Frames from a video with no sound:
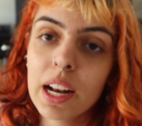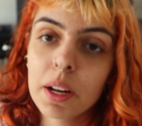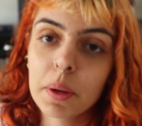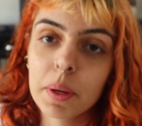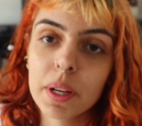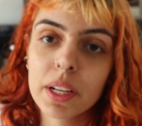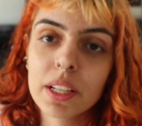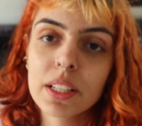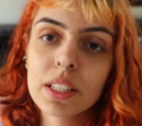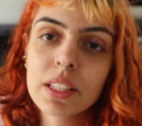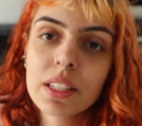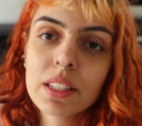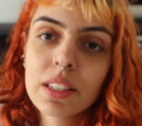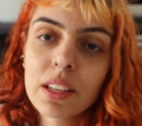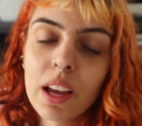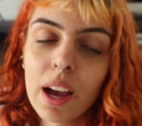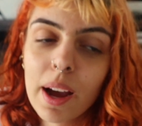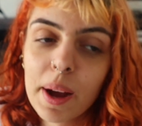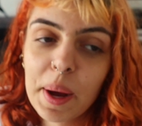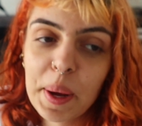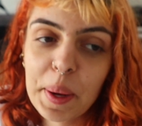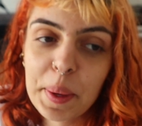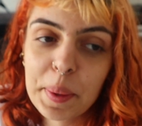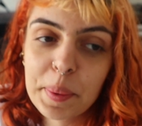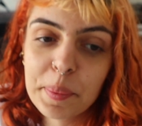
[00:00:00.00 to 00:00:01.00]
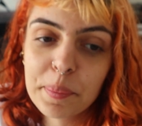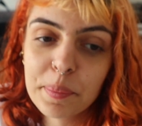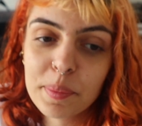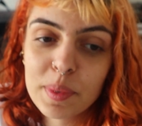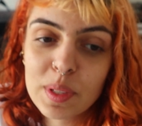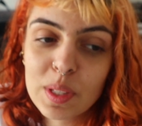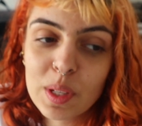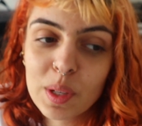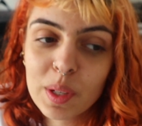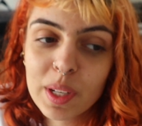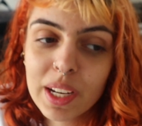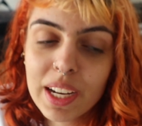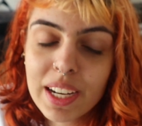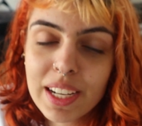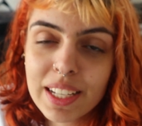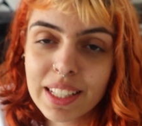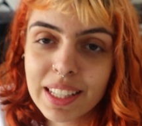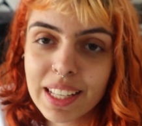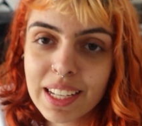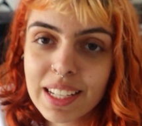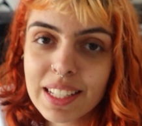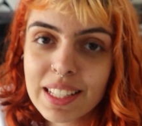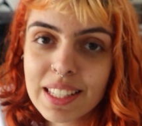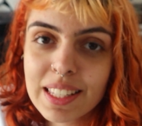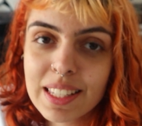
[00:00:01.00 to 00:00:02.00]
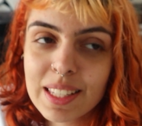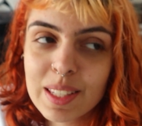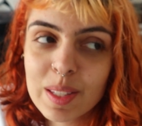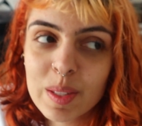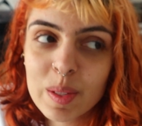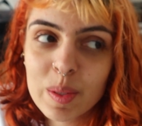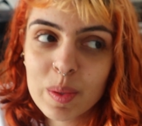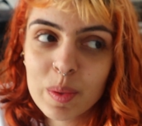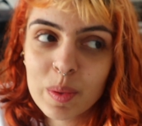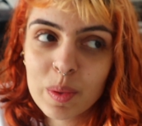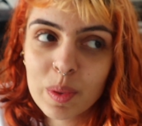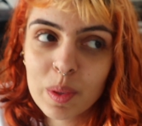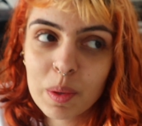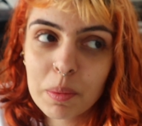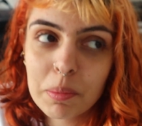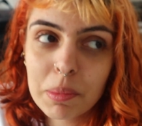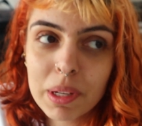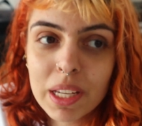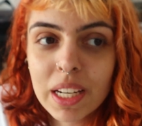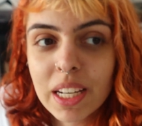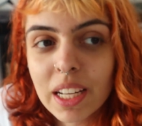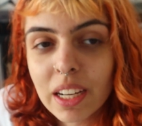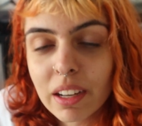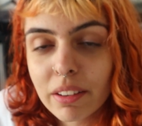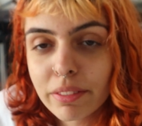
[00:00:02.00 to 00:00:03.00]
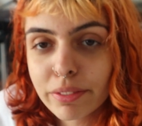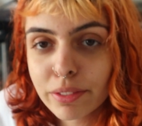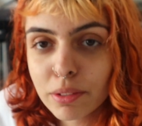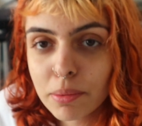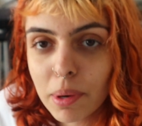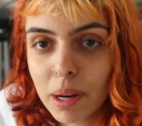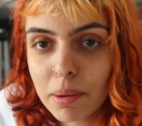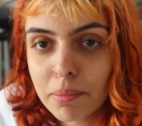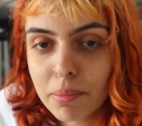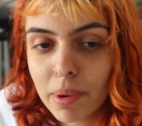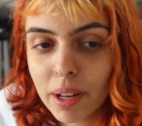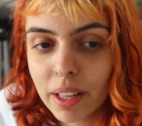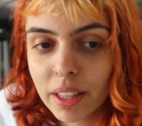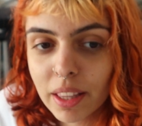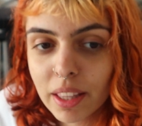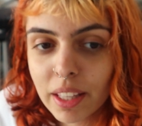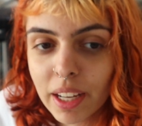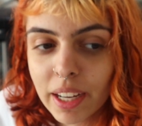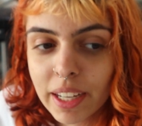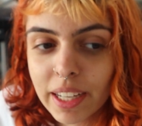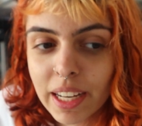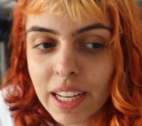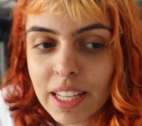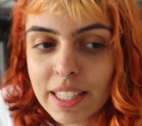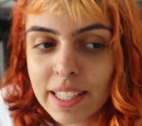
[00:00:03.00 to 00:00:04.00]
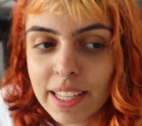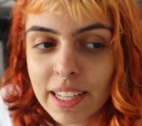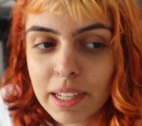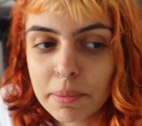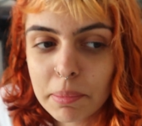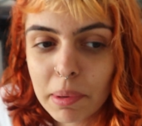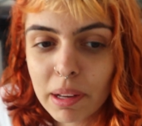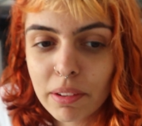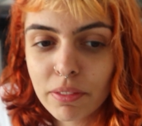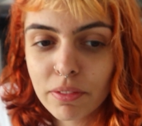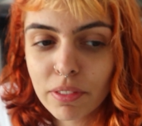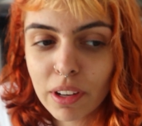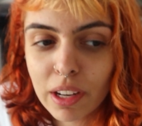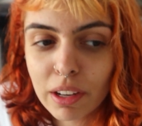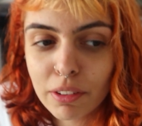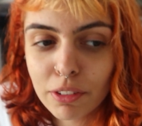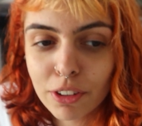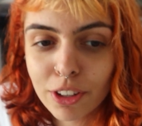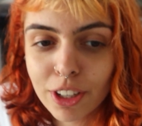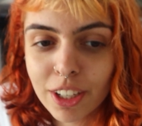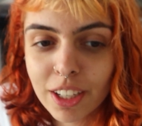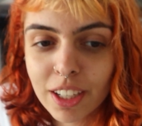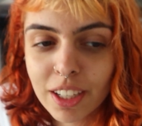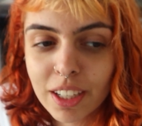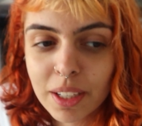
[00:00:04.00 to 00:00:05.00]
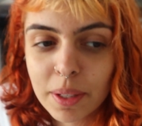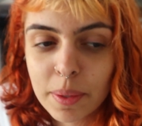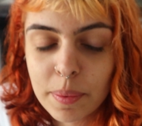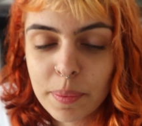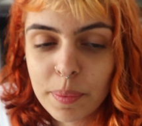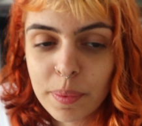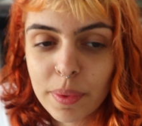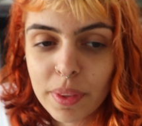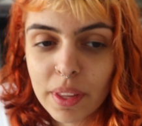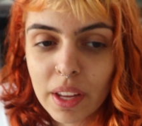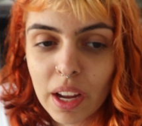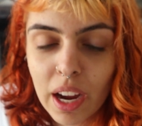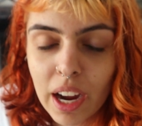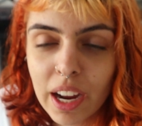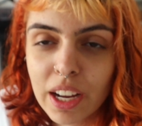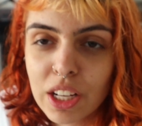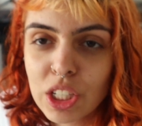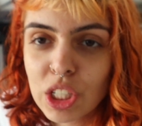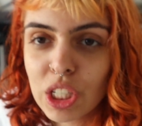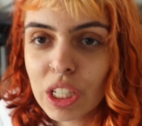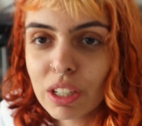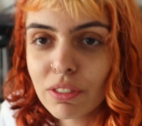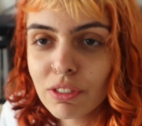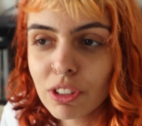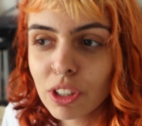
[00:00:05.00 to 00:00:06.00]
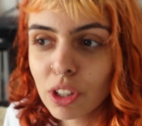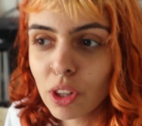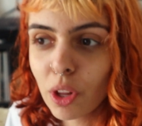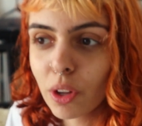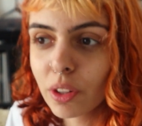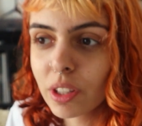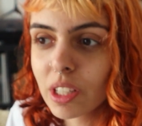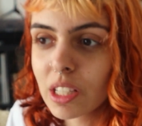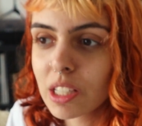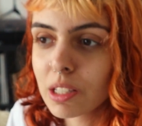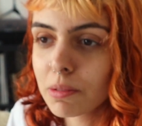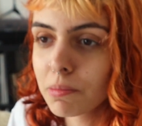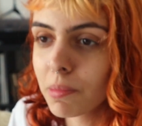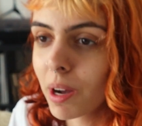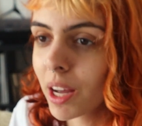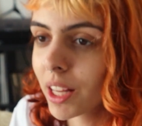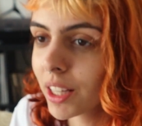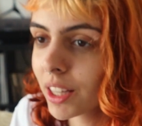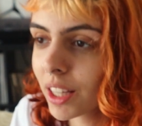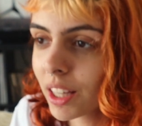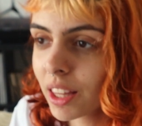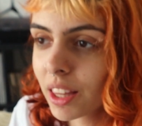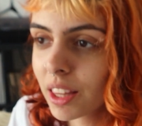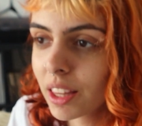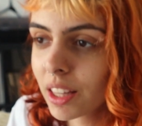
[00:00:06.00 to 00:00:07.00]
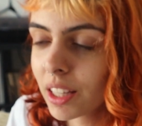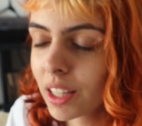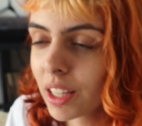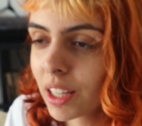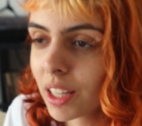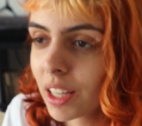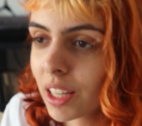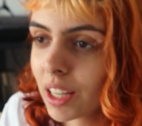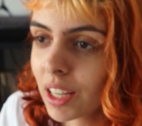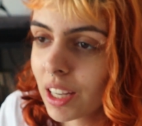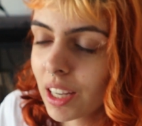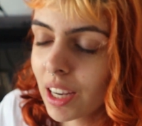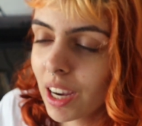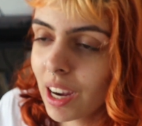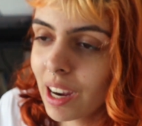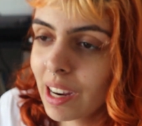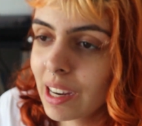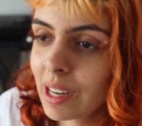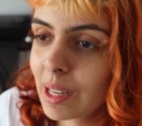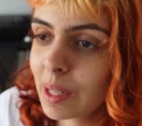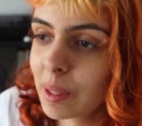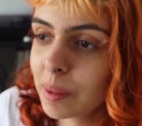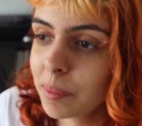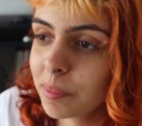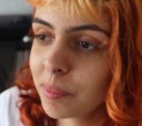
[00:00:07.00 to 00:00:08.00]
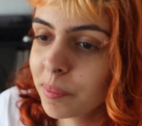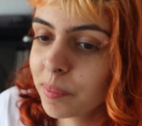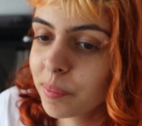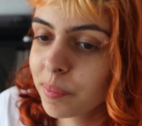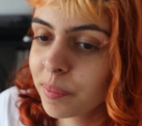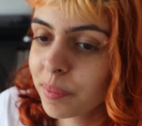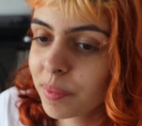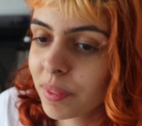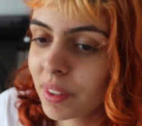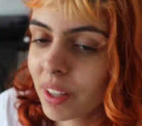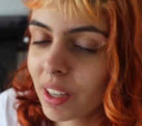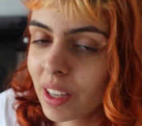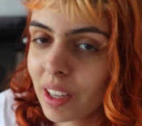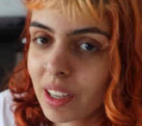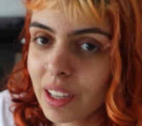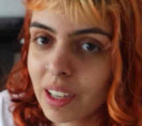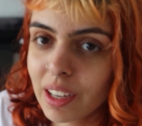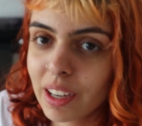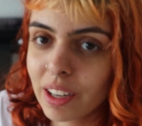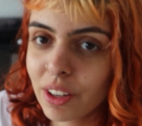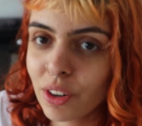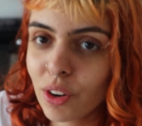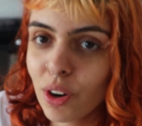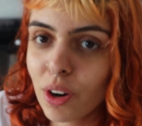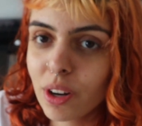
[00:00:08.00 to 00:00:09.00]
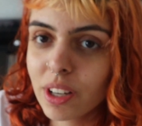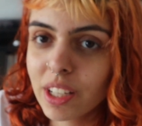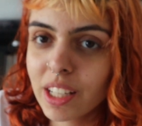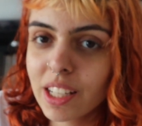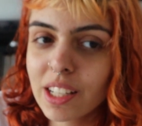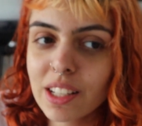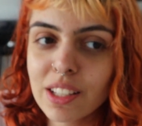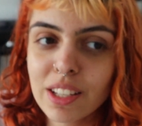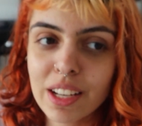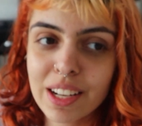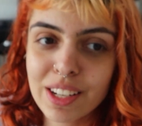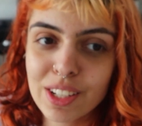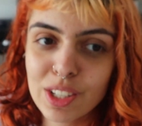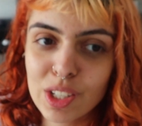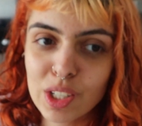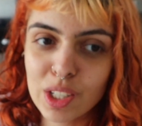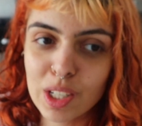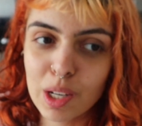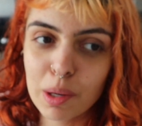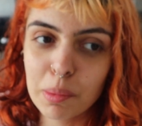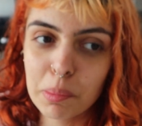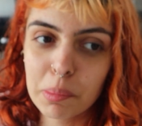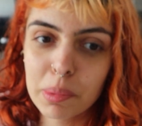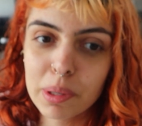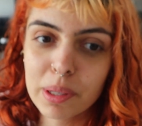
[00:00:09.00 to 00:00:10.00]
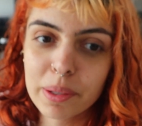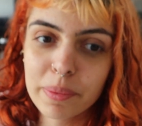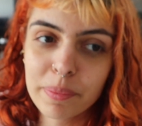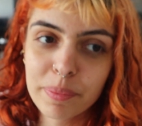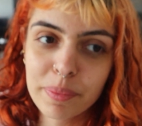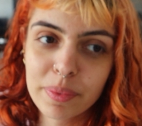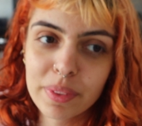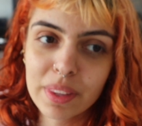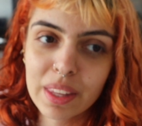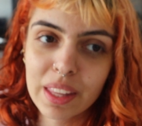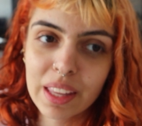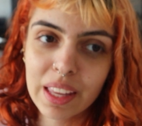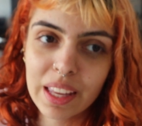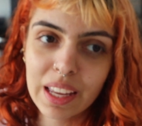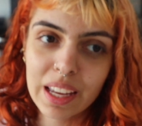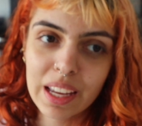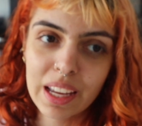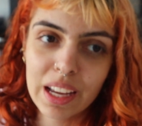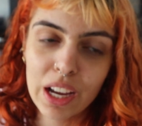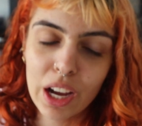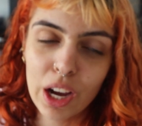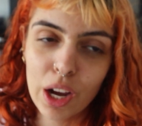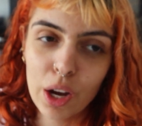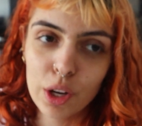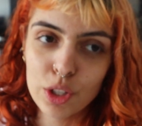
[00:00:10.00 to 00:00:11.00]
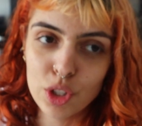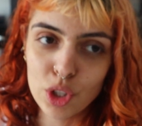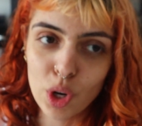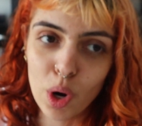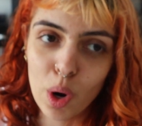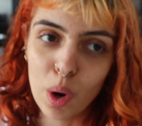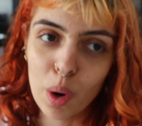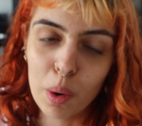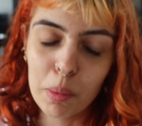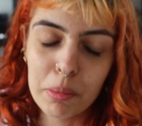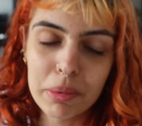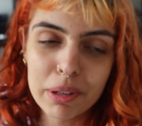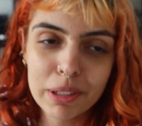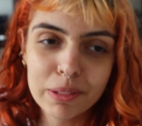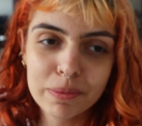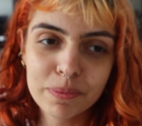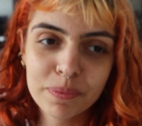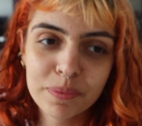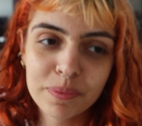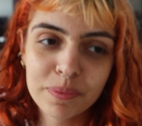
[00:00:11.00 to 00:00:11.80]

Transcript: Anyways, so yeah, that's the media for my month. I guess like my favorite. I achieved a lot this month. I got an internship, a job.